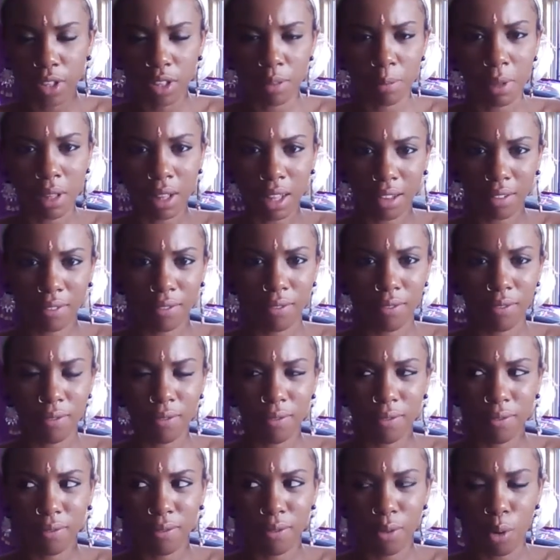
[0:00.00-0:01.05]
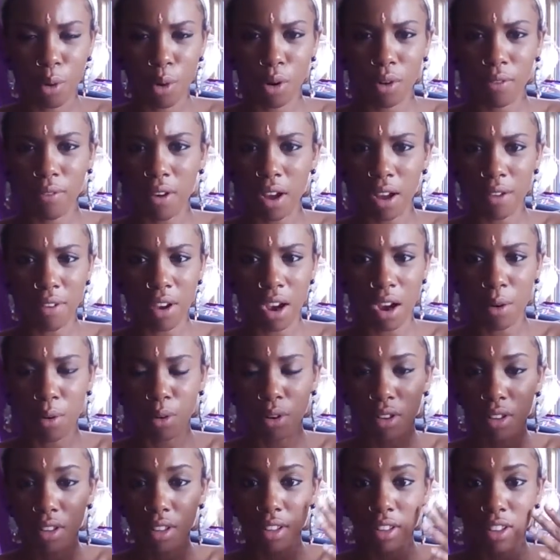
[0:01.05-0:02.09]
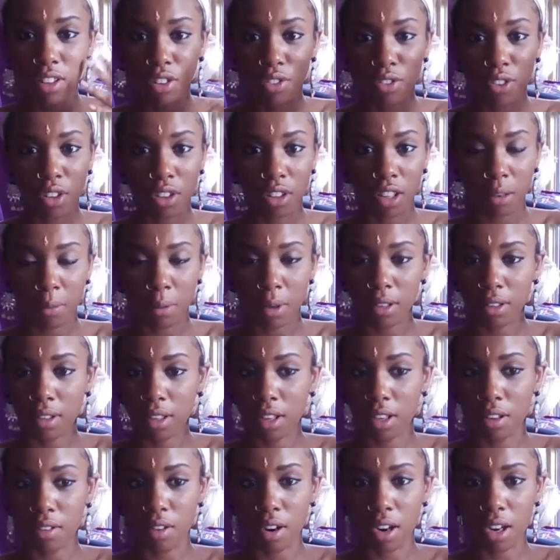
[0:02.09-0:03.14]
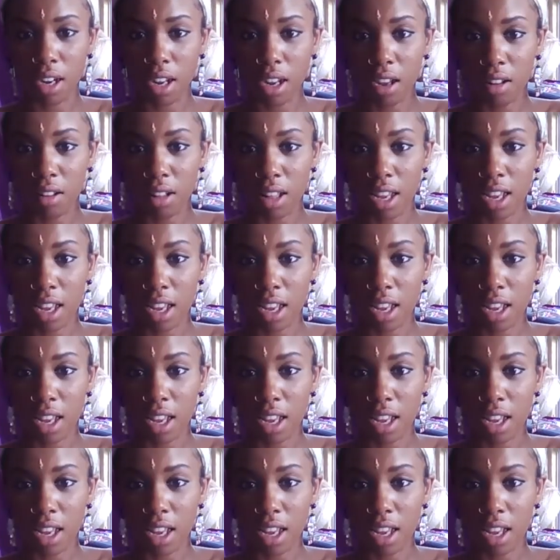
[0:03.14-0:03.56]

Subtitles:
It's been like 4 or 5 hours. This just feels like my skin right now.